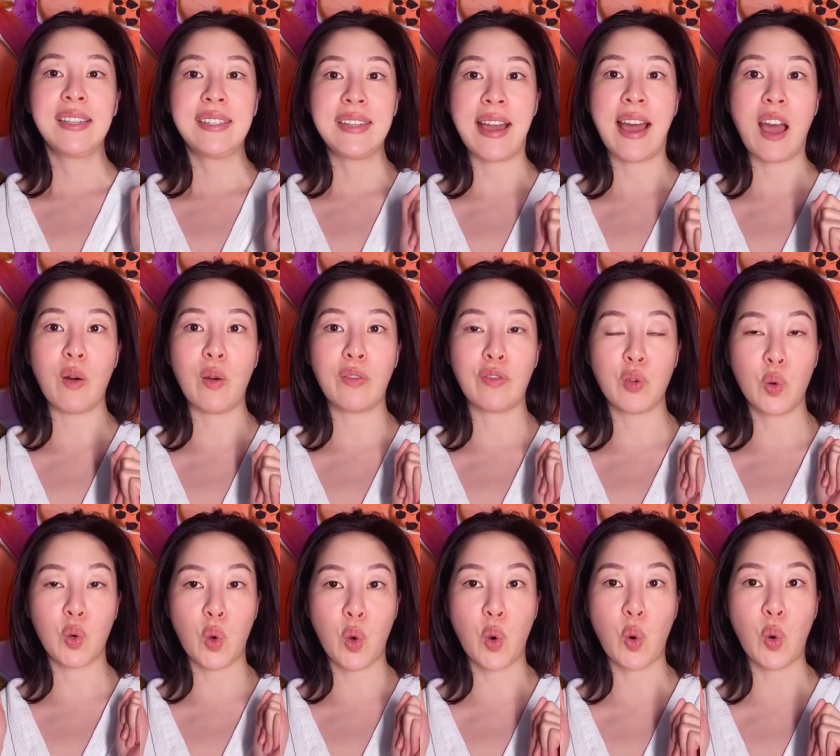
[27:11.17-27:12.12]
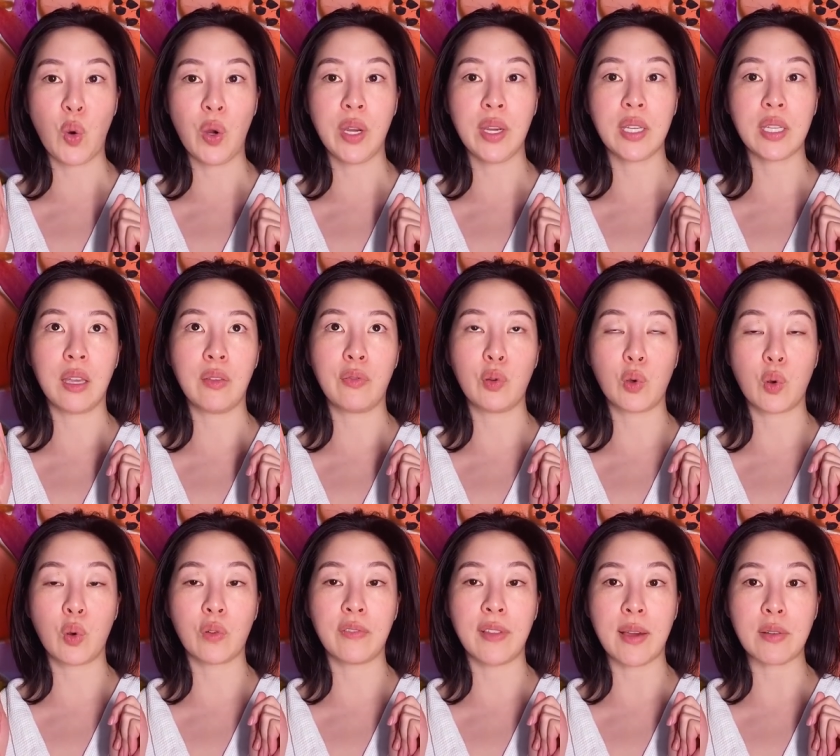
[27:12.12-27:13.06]
Now, if you're
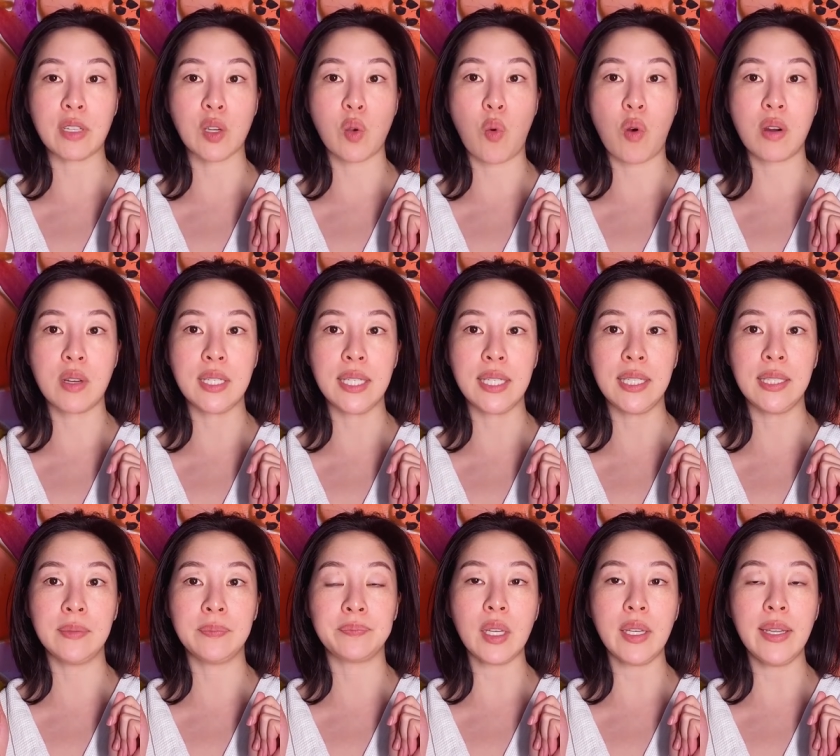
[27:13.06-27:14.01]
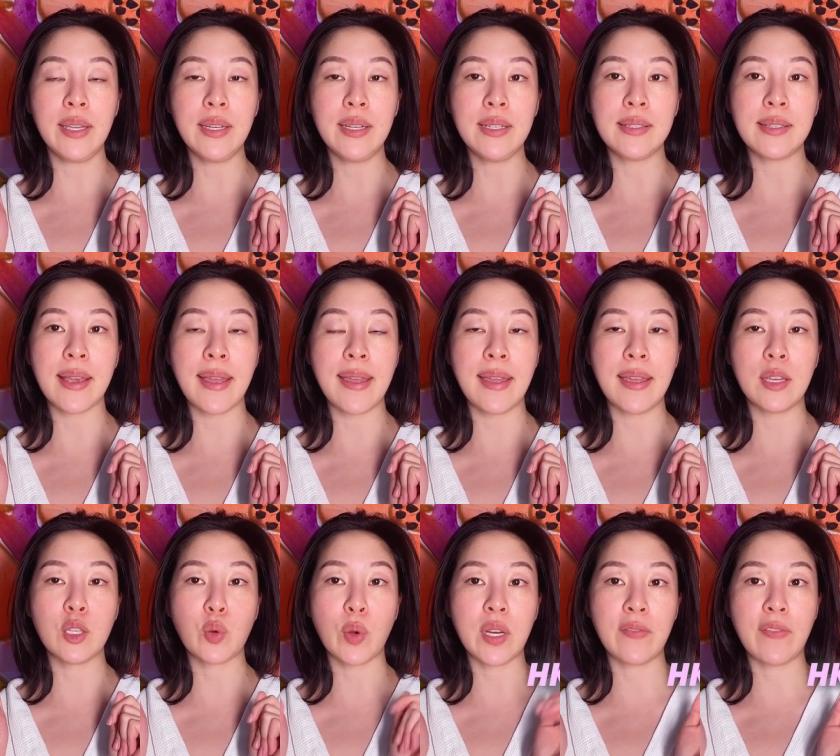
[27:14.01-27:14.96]
caught flouting quarantine, it is
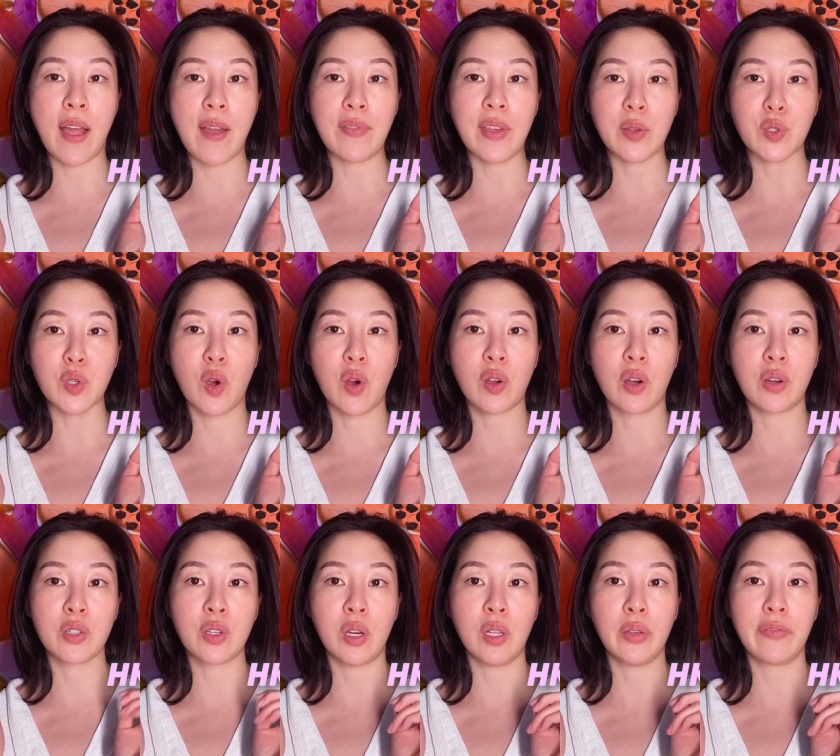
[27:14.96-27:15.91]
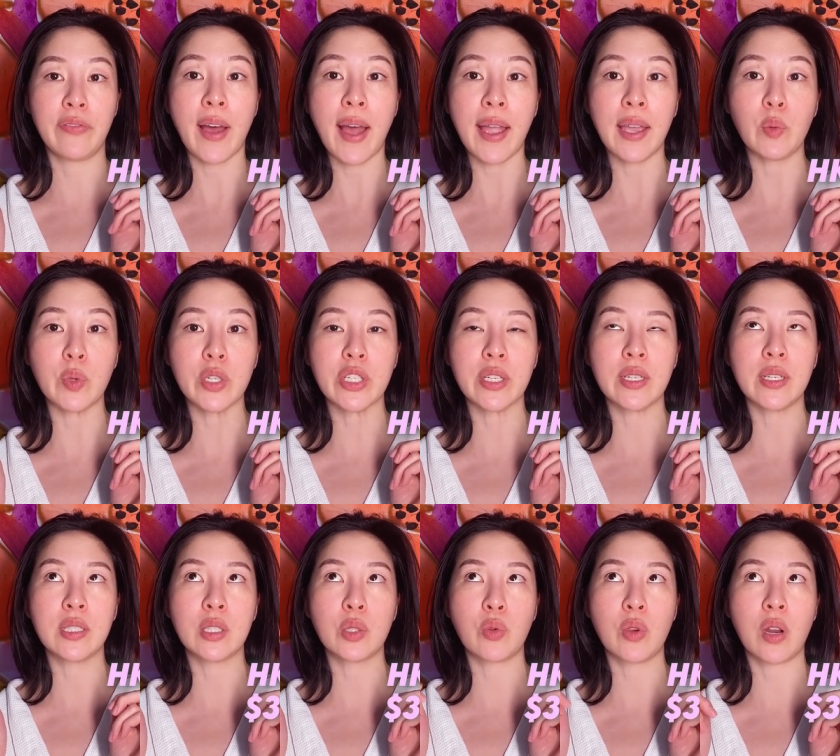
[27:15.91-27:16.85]
a 25,000 Hong Kong dollar fine, which is
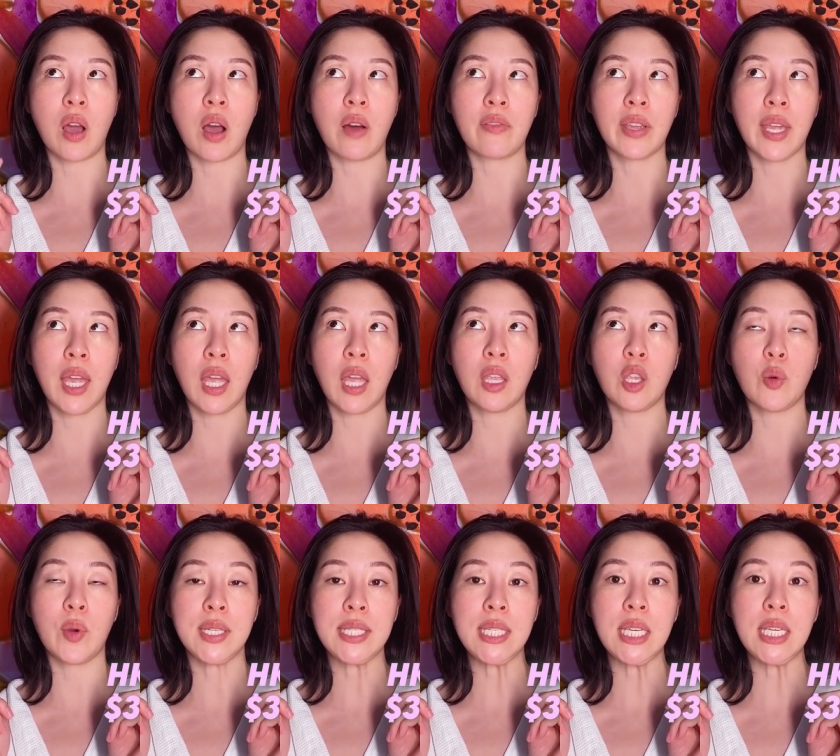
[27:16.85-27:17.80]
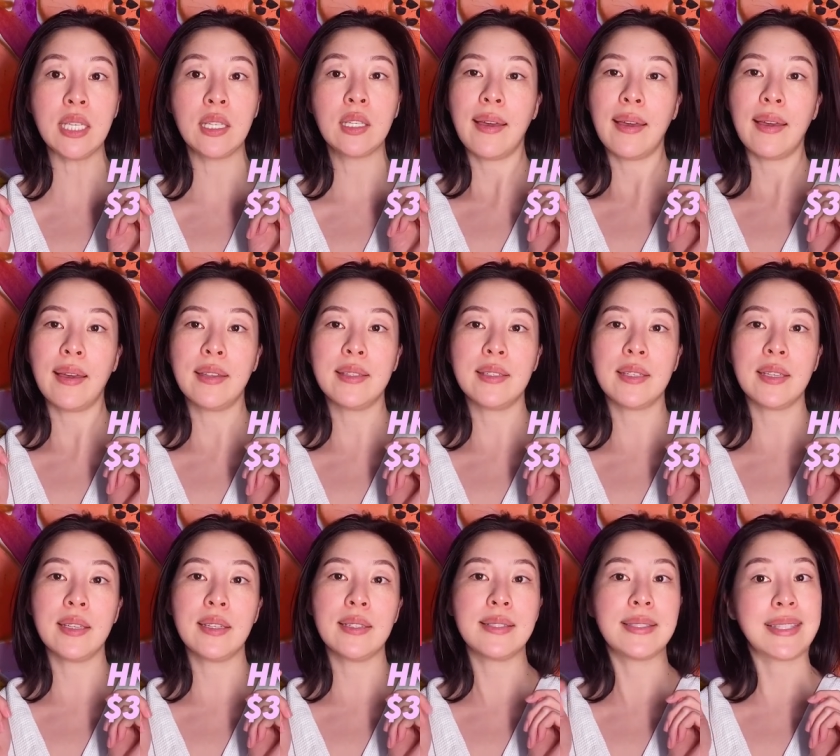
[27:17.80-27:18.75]
3.5K USD, and
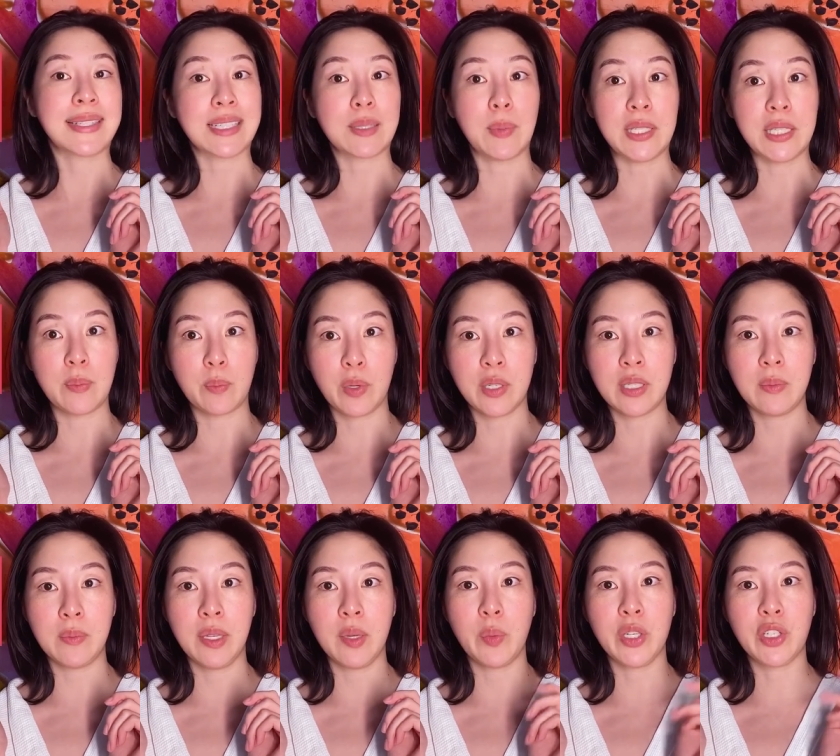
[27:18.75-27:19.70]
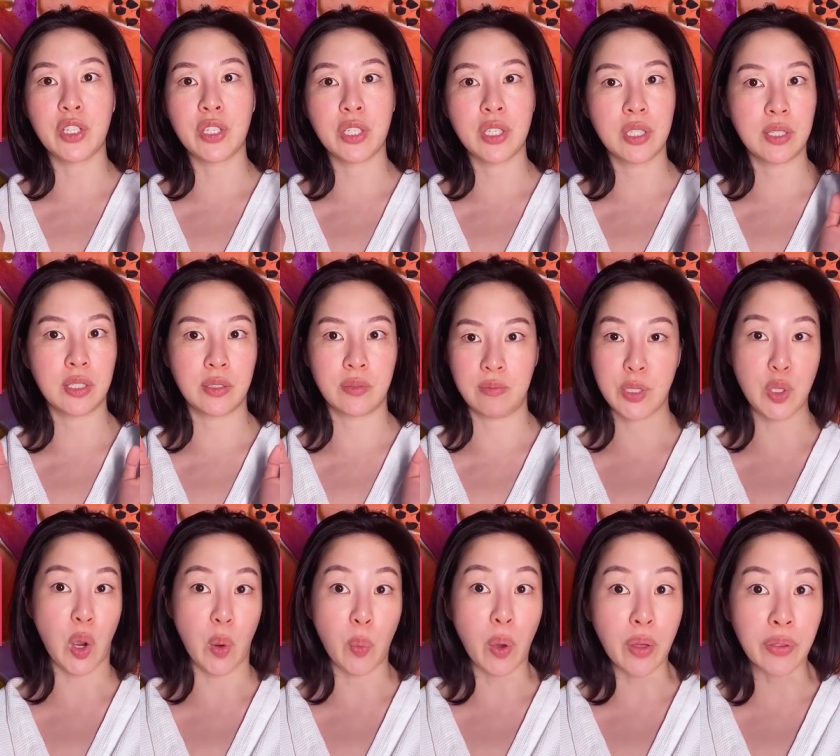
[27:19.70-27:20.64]
it is 6 months imprisonment, which
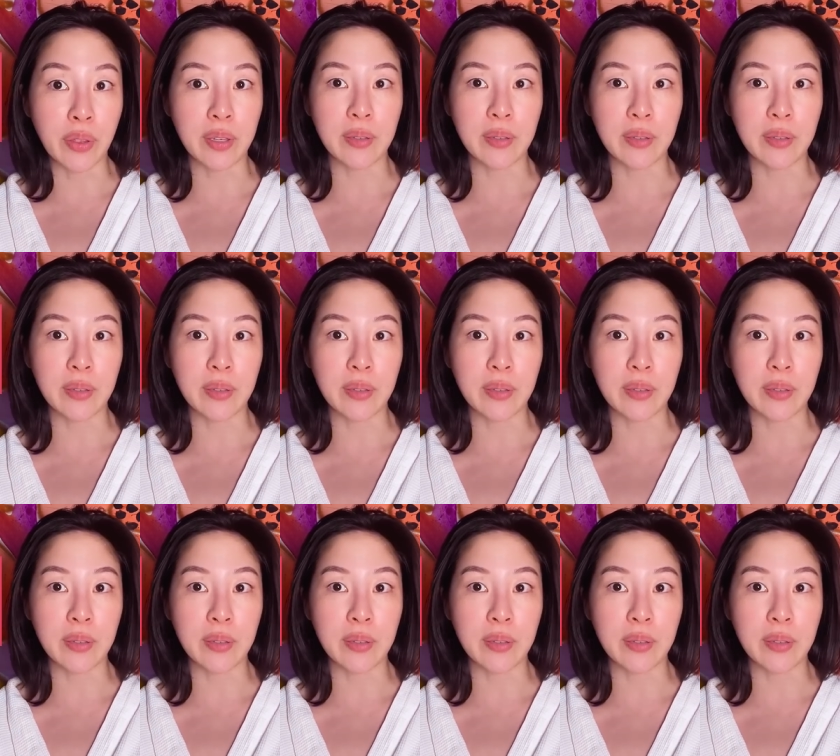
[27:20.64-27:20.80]
is not worth